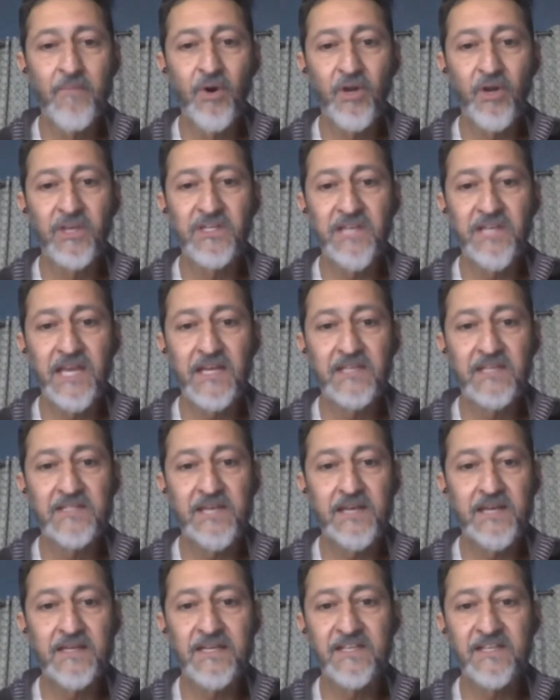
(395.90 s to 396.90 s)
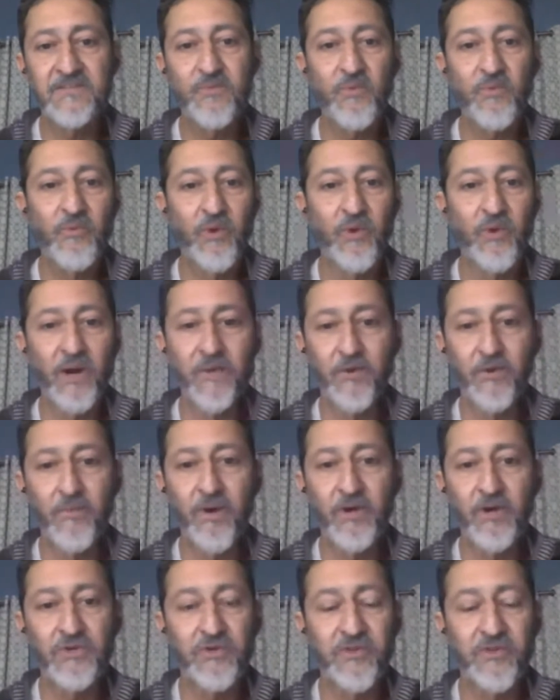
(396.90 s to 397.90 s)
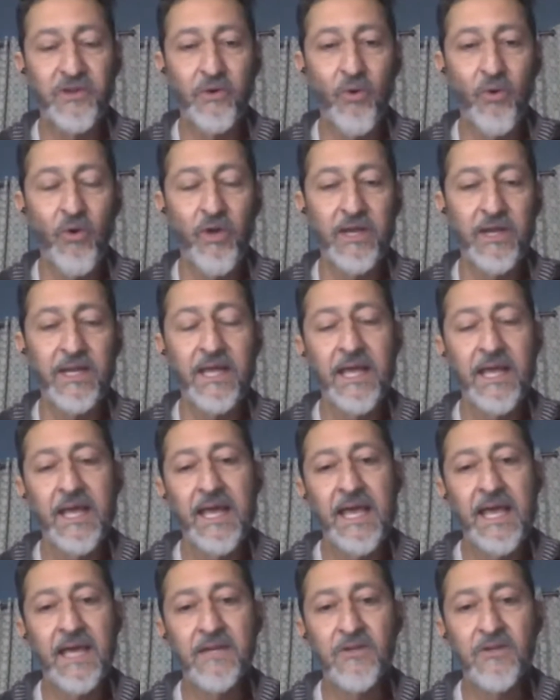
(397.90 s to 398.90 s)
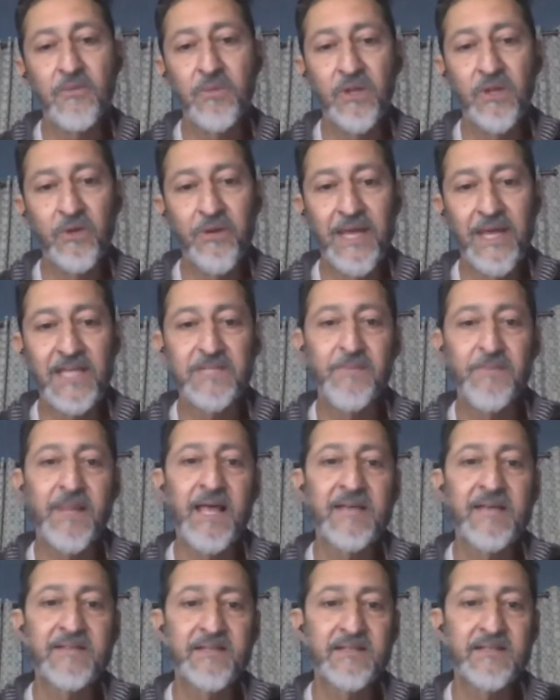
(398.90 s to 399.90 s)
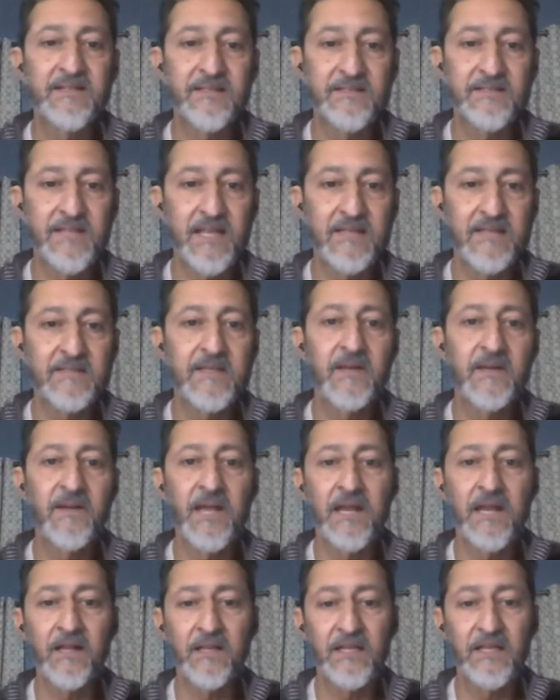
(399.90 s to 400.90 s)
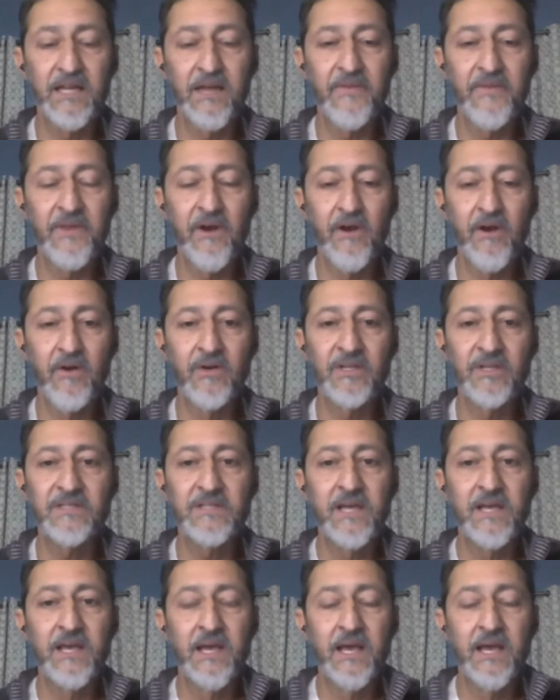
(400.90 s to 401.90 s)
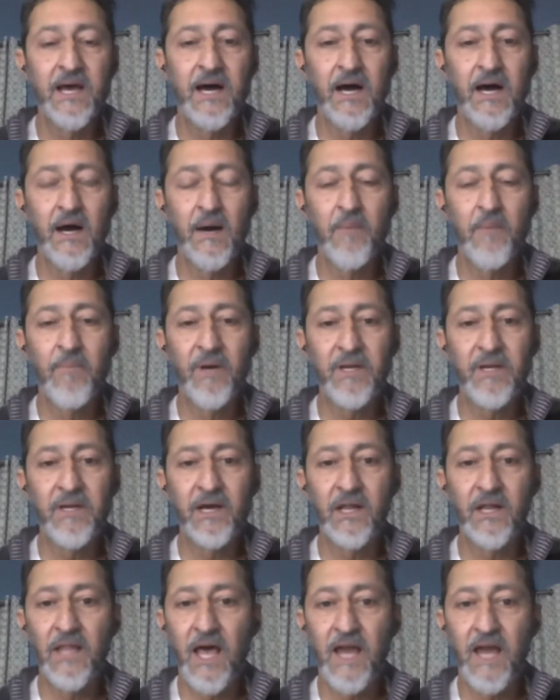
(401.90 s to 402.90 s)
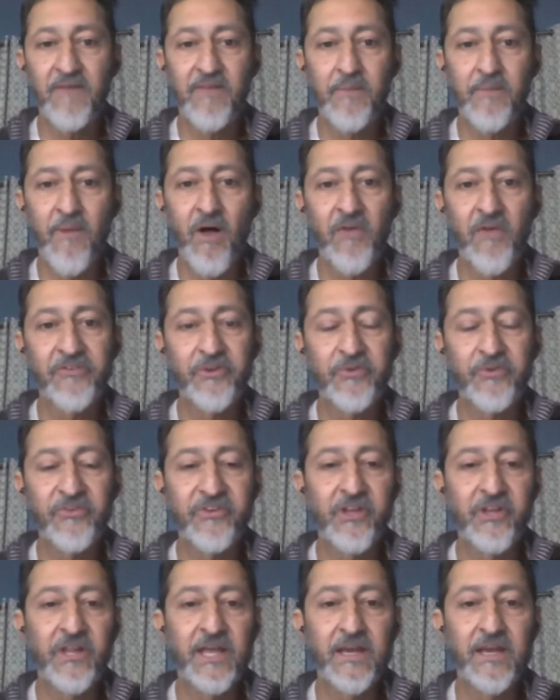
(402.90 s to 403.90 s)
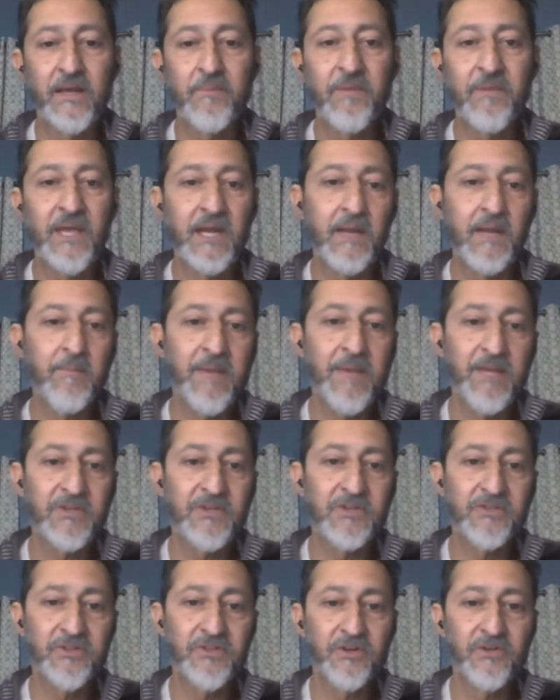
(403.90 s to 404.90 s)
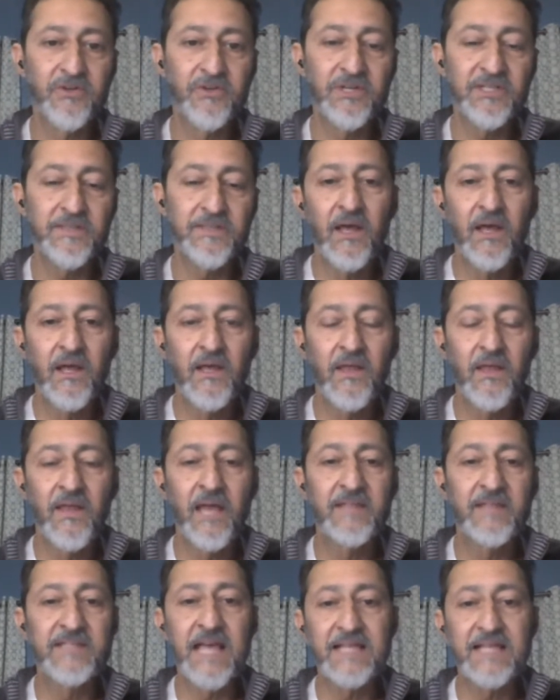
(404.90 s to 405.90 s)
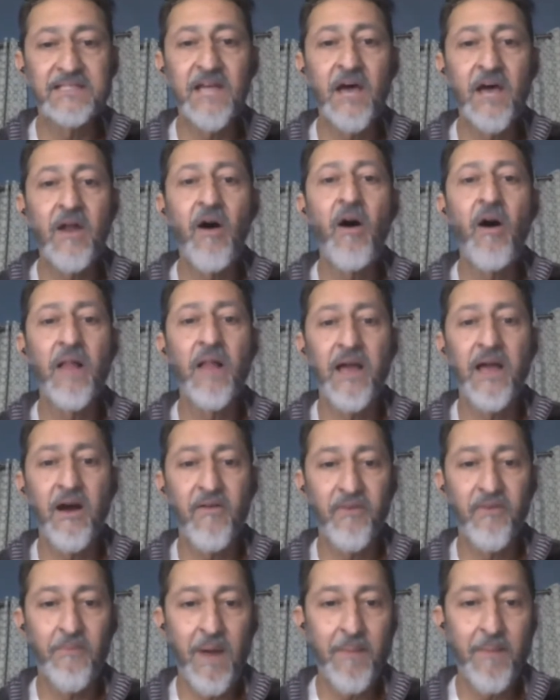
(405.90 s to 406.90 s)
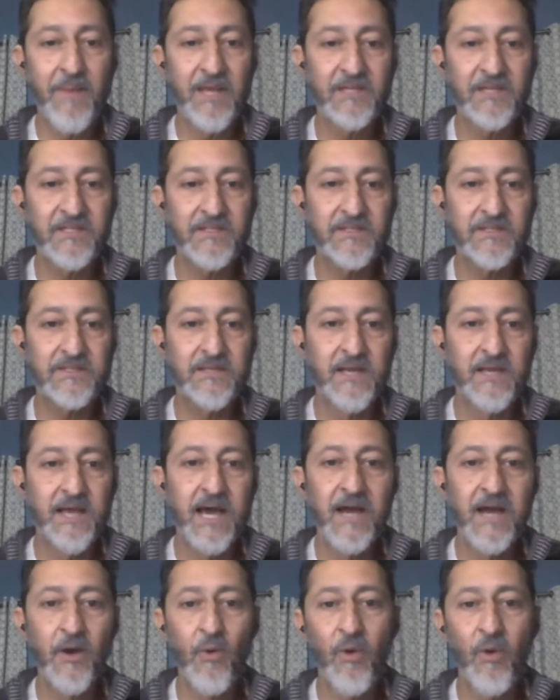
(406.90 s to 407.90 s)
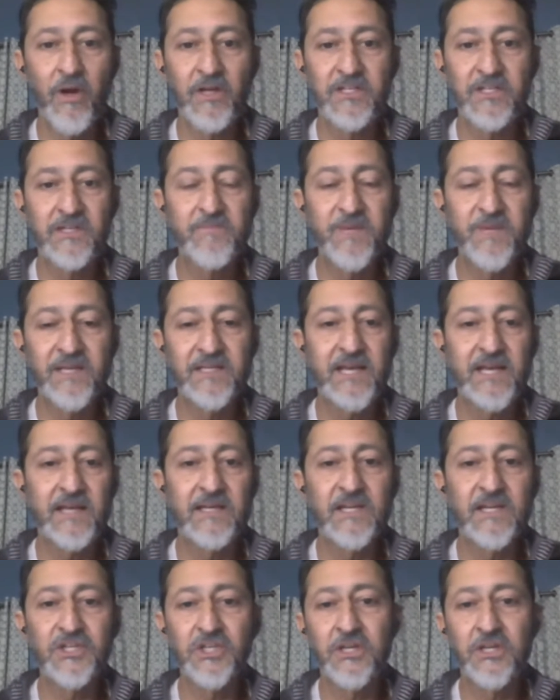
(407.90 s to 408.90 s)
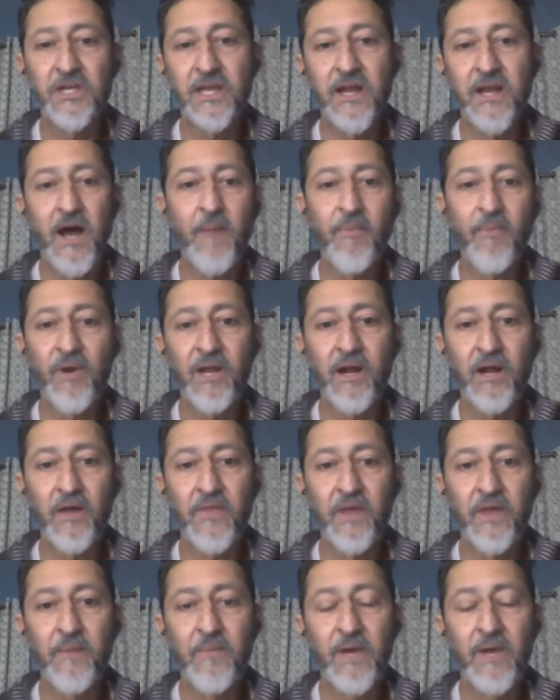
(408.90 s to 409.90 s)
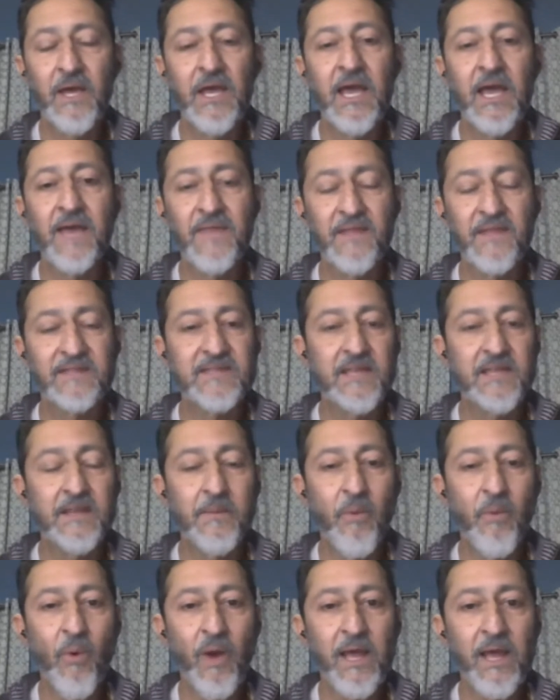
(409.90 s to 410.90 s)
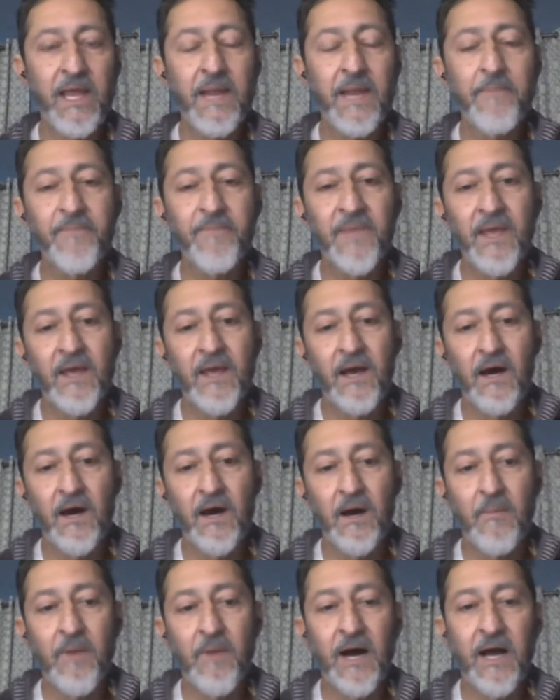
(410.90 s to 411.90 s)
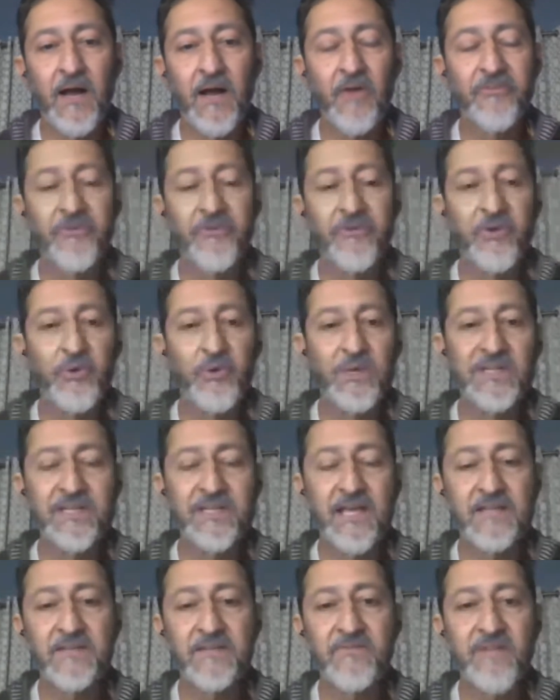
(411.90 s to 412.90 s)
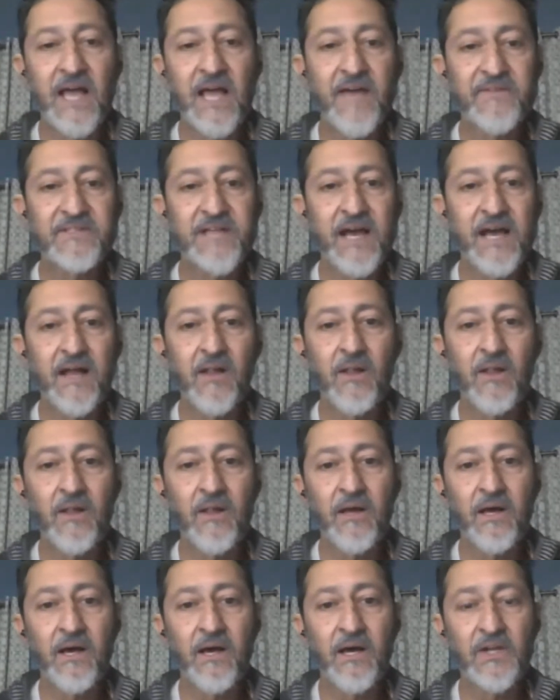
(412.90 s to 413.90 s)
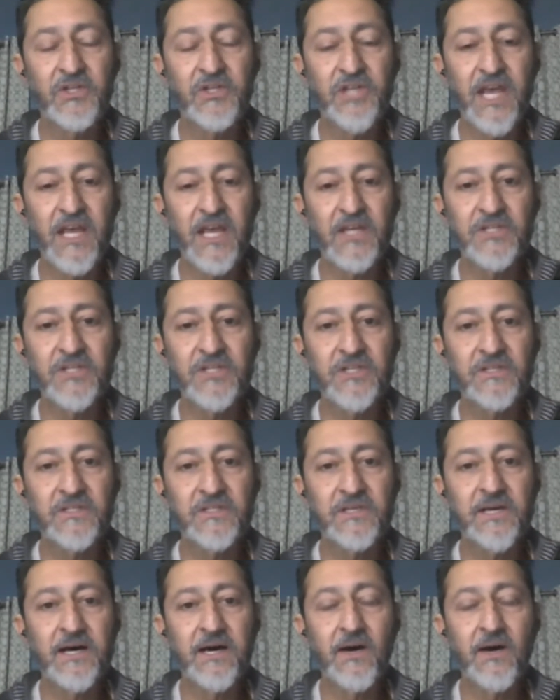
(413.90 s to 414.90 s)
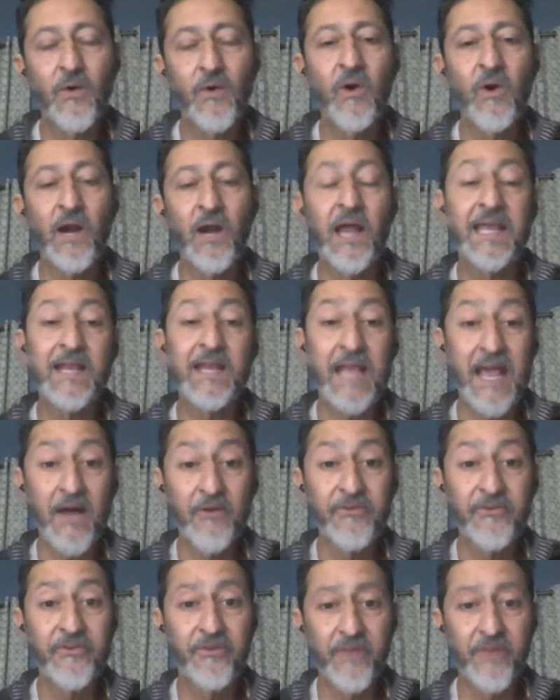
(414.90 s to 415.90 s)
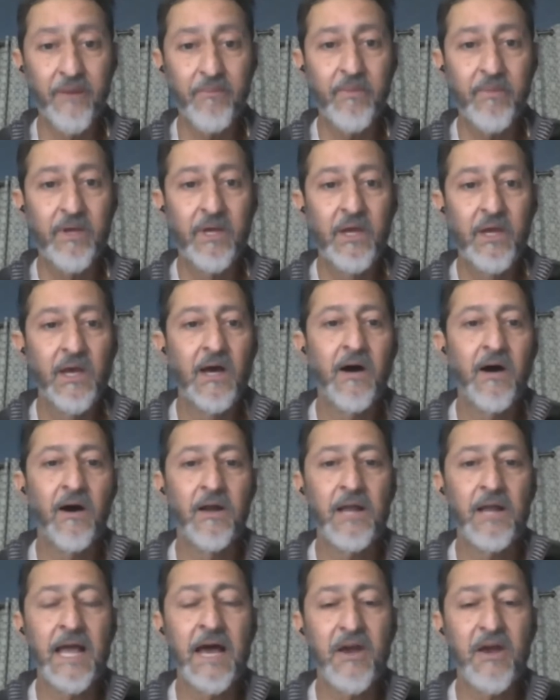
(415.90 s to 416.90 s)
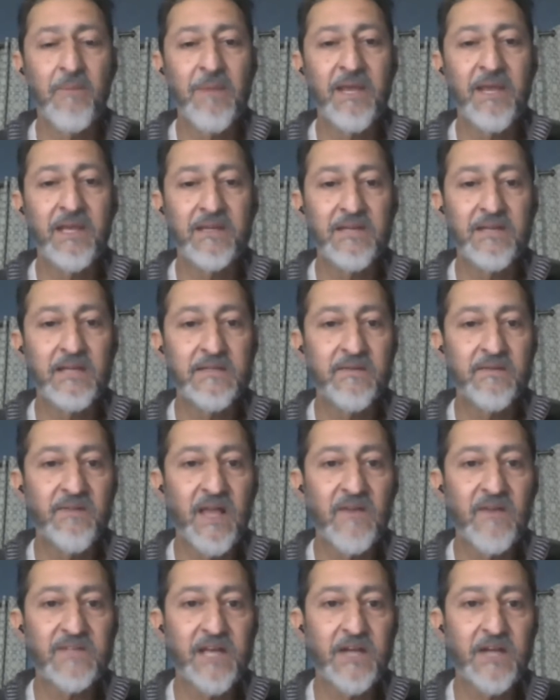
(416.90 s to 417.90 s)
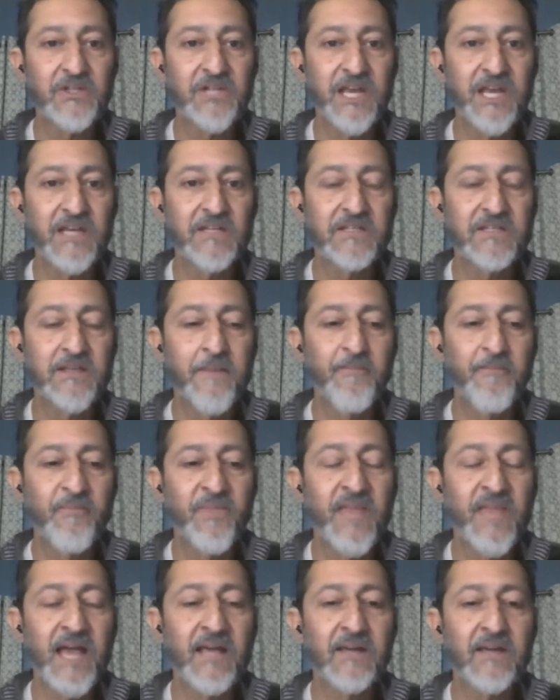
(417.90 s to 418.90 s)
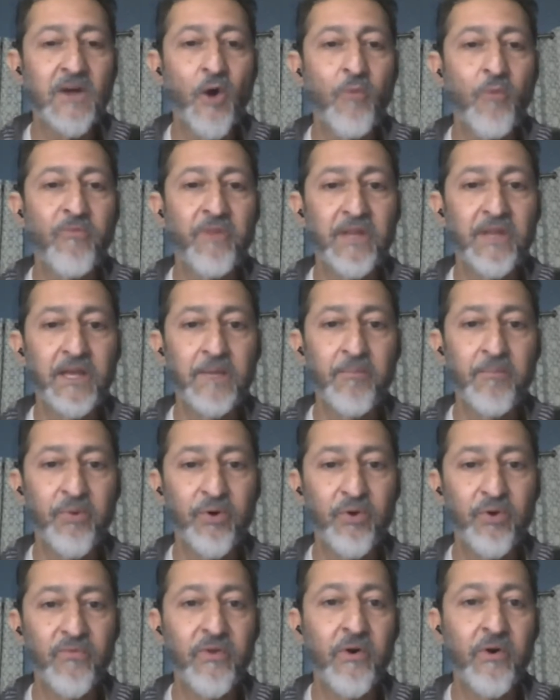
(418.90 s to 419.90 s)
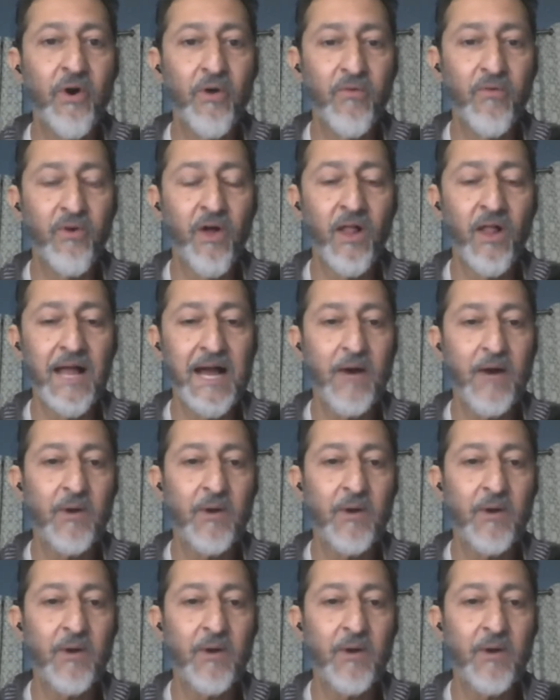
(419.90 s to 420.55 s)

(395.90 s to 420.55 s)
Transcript: percutaneous techniques where I do a puncture in the groin and do balloon angioplasties and stents and clean out the arteries. But a lot of them also still end up getting major surgery. That's not all I offer my patients. I don't want to just be a technician and operate on them and then send them away. I also do intensive lifestyle changes, or I counsel them on how to make intensive lifestyle changes that can hopefully improve their overall